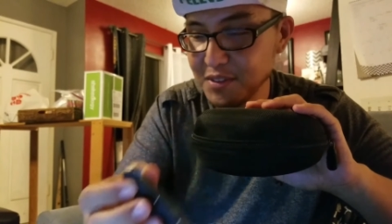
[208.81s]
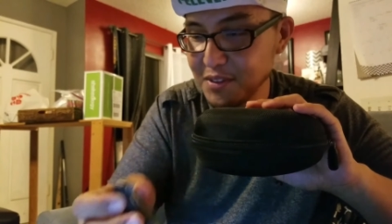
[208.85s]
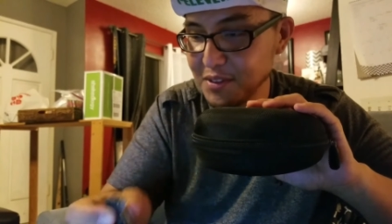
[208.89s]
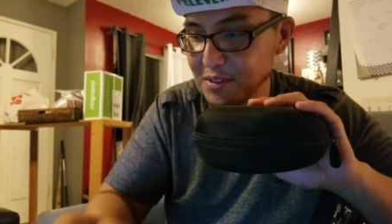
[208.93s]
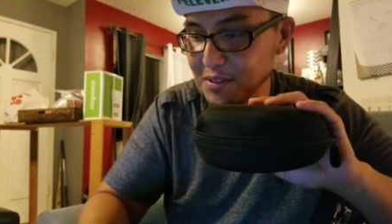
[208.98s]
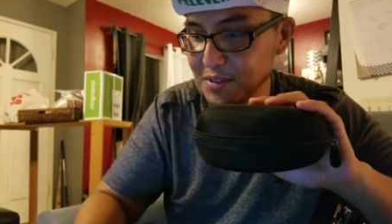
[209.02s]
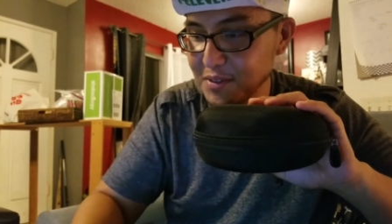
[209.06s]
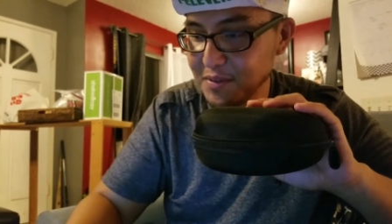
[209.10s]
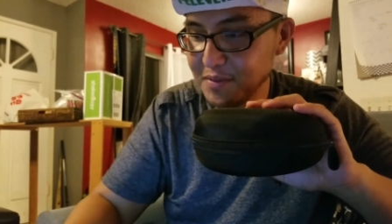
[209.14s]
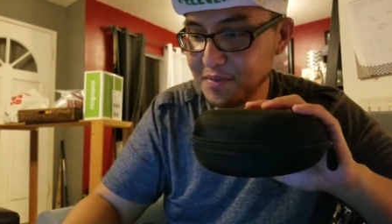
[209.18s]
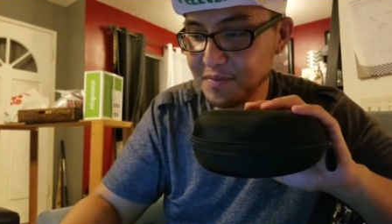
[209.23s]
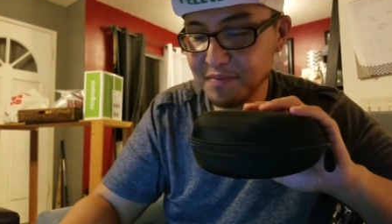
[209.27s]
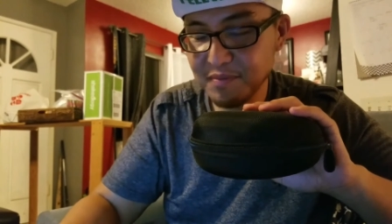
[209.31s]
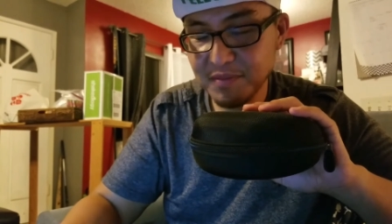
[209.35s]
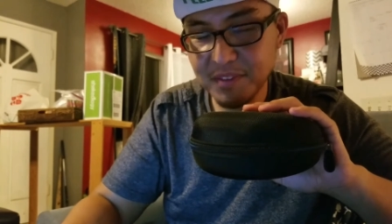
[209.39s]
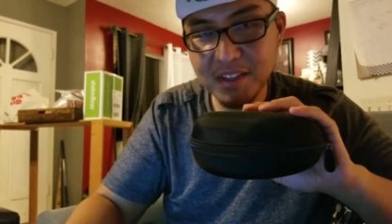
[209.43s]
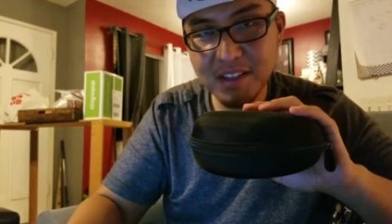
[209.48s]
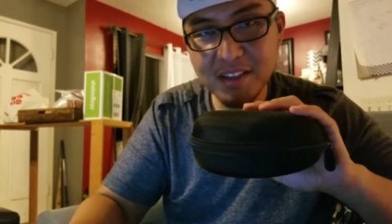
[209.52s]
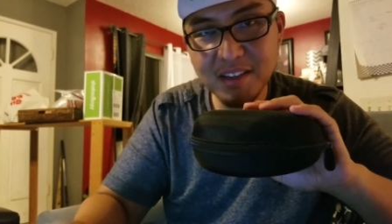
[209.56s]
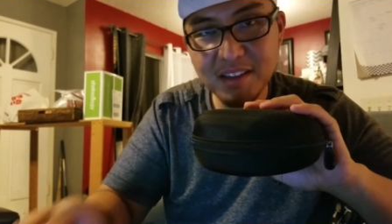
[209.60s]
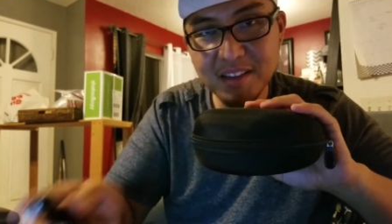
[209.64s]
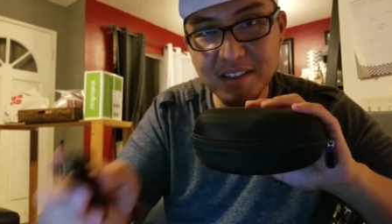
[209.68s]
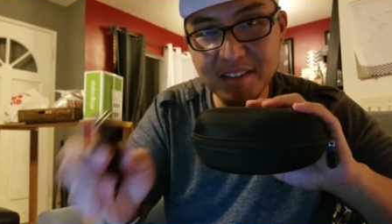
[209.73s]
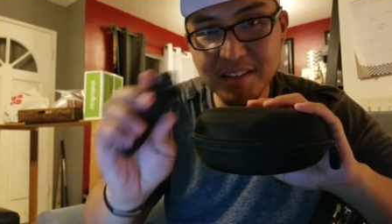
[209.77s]
So
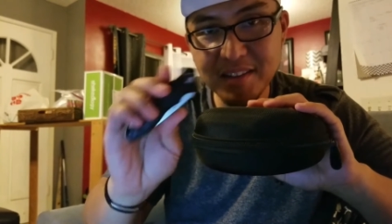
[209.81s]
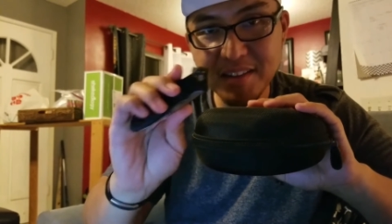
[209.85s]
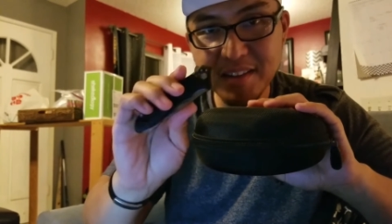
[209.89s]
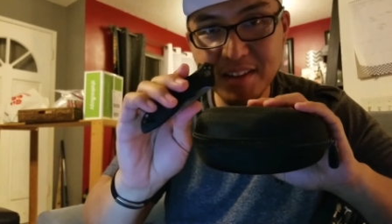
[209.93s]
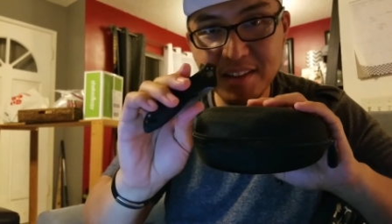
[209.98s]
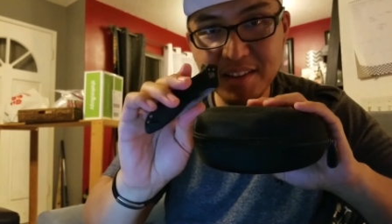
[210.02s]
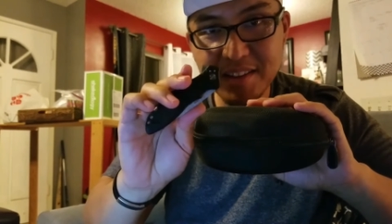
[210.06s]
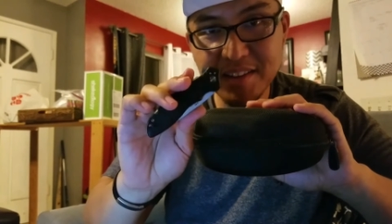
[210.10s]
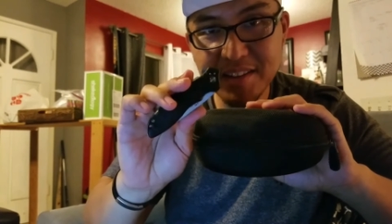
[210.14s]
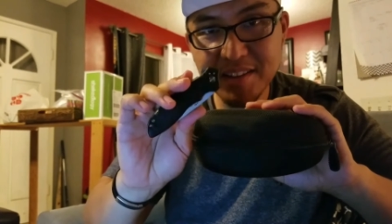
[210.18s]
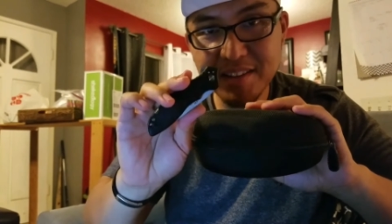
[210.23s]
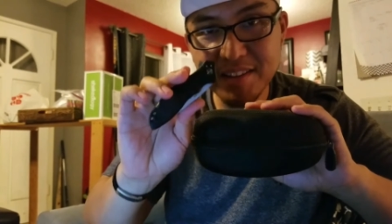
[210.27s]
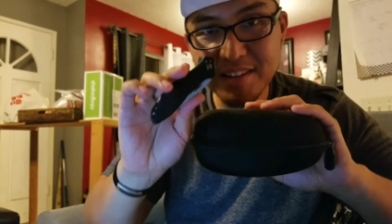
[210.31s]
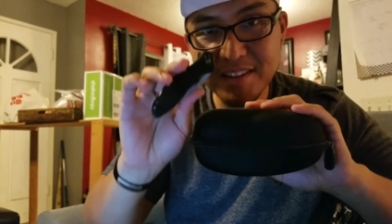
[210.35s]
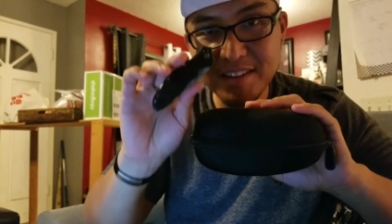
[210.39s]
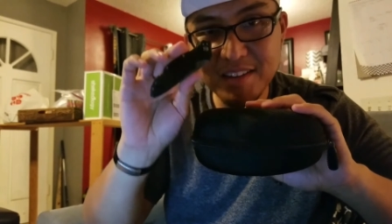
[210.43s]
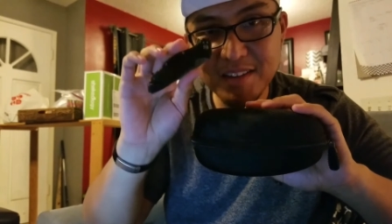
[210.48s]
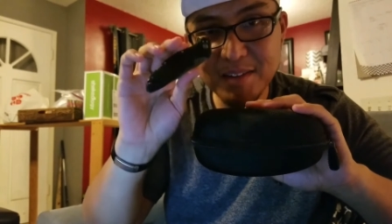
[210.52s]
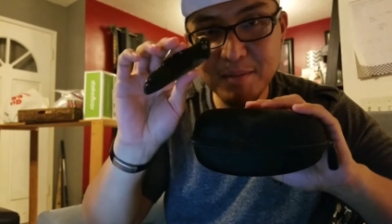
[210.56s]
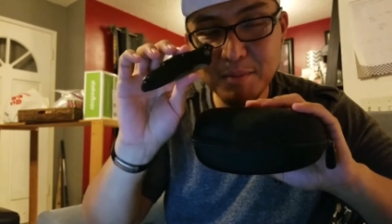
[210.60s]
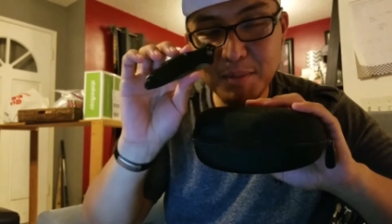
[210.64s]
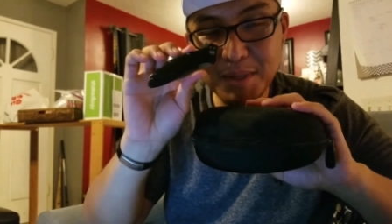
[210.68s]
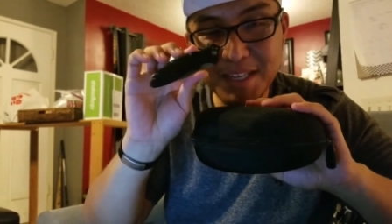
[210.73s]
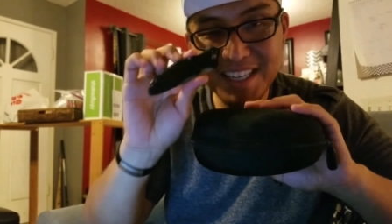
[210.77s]
another
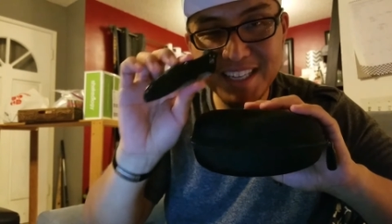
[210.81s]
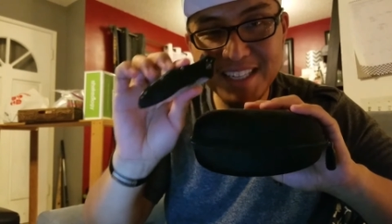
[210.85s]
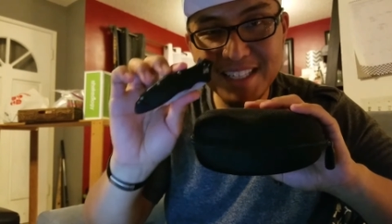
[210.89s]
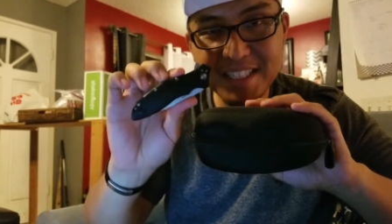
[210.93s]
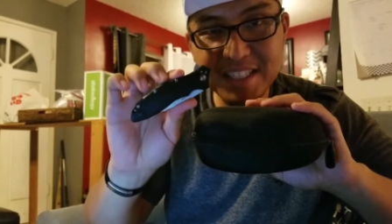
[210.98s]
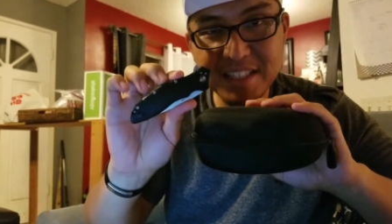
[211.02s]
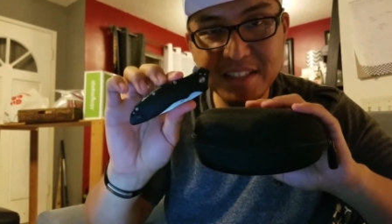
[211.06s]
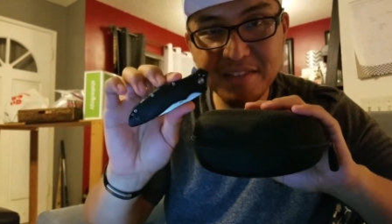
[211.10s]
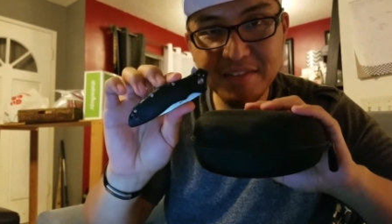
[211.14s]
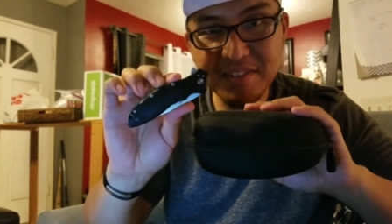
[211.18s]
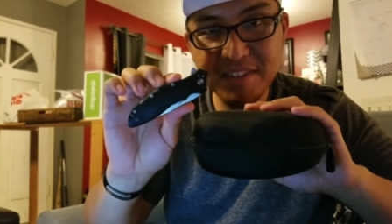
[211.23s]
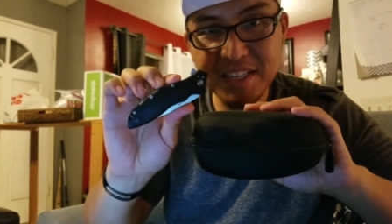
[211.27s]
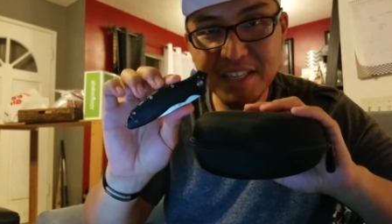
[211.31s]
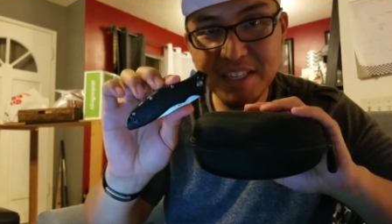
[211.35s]
positive